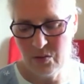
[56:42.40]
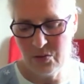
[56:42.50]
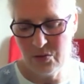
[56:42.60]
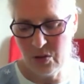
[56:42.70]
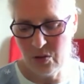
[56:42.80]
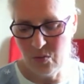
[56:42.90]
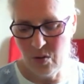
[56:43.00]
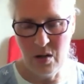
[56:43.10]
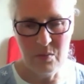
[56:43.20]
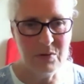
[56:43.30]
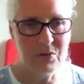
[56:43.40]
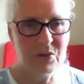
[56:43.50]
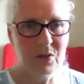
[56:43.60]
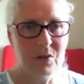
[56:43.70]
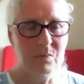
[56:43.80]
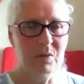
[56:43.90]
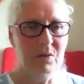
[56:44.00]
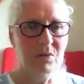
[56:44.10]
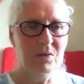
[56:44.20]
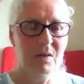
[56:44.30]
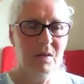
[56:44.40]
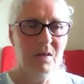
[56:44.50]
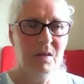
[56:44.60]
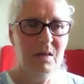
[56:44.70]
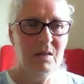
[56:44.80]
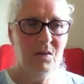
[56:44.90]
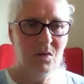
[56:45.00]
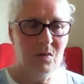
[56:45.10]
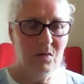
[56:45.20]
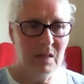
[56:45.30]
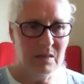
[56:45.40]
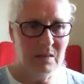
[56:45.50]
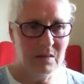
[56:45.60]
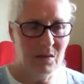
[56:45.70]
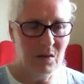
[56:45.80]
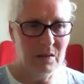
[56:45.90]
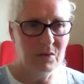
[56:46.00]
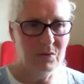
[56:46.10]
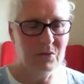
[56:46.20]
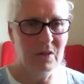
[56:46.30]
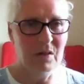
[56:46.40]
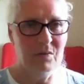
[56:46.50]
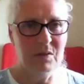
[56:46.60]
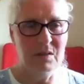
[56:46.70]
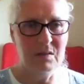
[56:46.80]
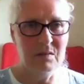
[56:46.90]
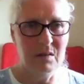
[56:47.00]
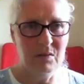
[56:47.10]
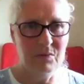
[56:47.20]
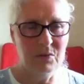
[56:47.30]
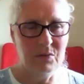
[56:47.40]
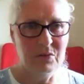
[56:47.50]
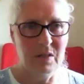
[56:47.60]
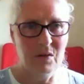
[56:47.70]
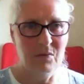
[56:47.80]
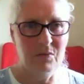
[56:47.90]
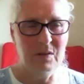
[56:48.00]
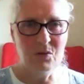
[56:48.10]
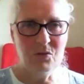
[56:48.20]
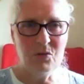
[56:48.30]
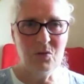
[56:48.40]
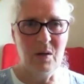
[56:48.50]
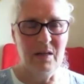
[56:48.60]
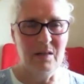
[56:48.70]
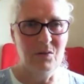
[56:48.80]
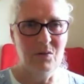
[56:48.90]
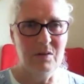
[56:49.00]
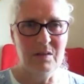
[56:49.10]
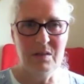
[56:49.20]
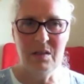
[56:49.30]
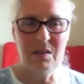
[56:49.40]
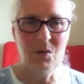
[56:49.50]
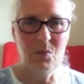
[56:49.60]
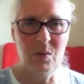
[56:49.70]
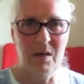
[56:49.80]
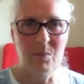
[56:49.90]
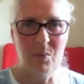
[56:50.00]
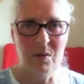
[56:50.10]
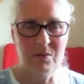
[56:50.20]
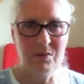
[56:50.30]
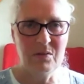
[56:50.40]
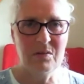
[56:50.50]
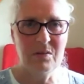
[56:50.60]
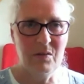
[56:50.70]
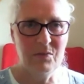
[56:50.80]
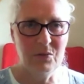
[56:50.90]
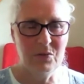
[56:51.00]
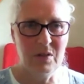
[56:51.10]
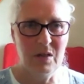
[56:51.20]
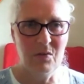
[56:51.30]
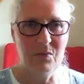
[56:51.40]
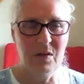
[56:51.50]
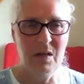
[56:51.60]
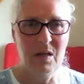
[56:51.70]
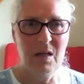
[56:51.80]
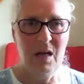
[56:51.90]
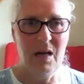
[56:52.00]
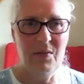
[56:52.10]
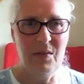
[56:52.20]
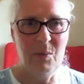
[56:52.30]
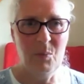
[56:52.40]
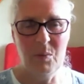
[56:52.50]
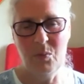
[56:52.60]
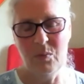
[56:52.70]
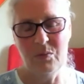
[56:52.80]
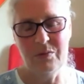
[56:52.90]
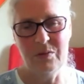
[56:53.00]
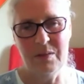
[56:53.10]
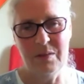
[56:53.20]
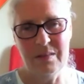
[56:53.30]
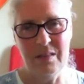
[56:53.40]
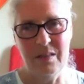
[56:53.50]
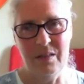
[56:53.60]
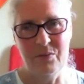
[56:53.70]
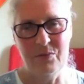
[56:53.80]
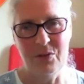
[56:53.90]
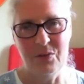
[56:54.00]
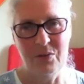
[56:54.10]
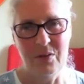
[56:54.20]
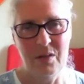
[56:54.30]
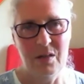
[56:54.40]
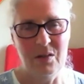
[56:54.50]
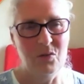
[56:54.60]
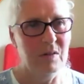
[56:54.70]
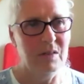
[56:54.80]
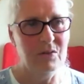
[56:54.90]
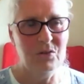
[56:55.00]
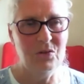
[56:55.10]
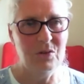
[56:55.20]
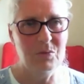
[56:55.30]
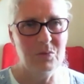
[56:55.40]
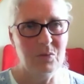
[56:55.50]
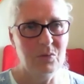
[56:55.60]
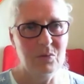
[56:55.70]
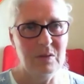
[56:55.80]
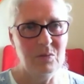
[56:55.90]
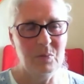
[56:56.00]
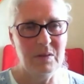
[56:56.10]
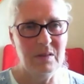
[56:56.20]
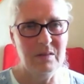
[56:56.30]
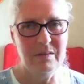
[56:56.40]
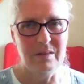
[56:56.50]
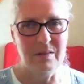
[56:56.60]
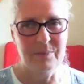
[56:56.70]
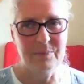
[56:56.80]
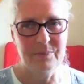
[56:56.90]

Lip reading: So I would start with, you know, getting to like yourself, getting to love yourself in a true way, not in an ego way, but to love yourself. And then people will automatically love you. Your relationships will always be easy.